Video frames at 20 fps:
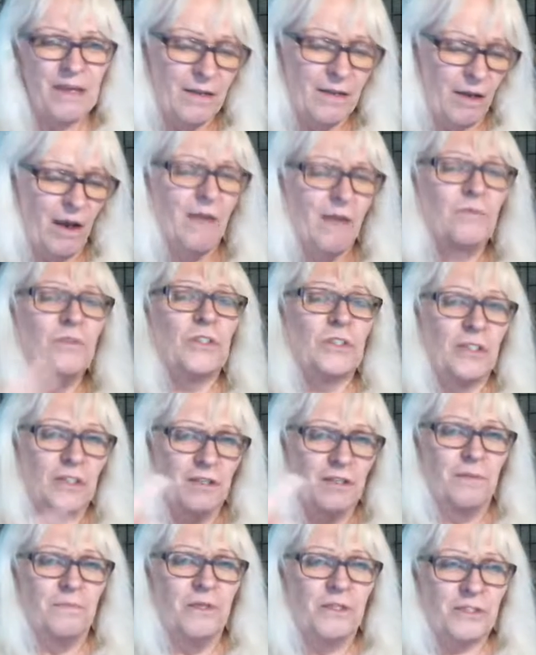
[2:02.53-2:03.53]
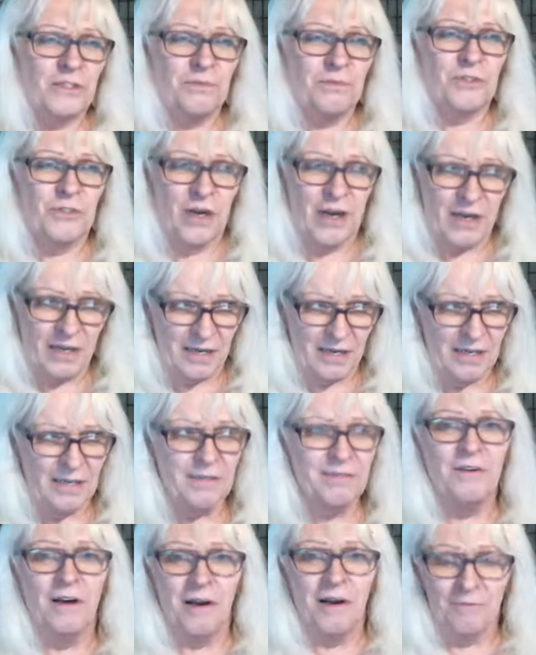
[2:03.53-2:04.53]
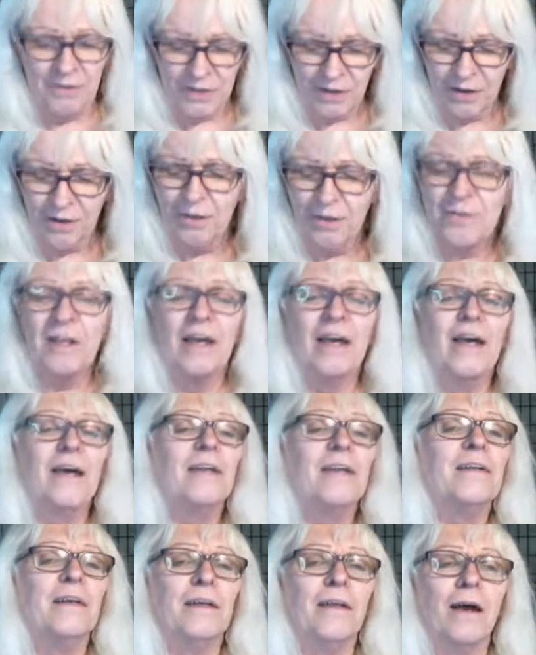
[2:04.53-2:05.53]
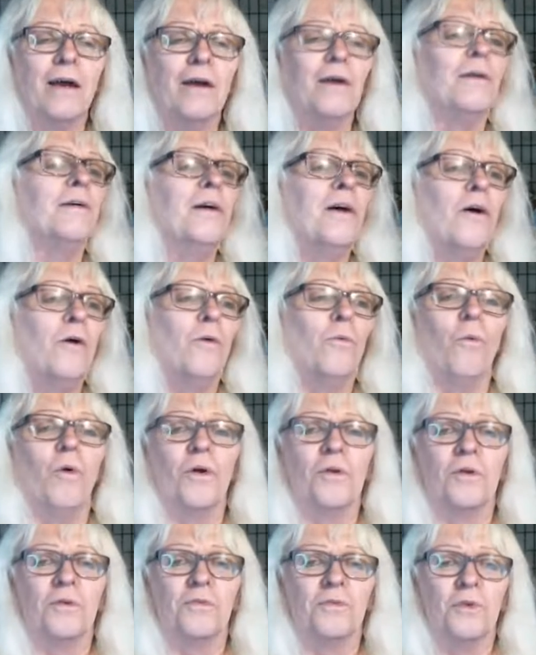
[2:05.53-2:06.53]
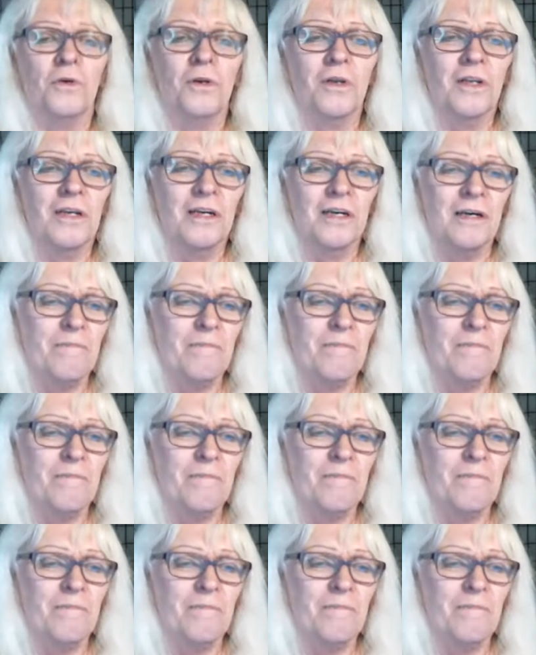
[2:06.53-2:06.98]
Now, obviously, there'll be some training involved in all of that, and our wonderful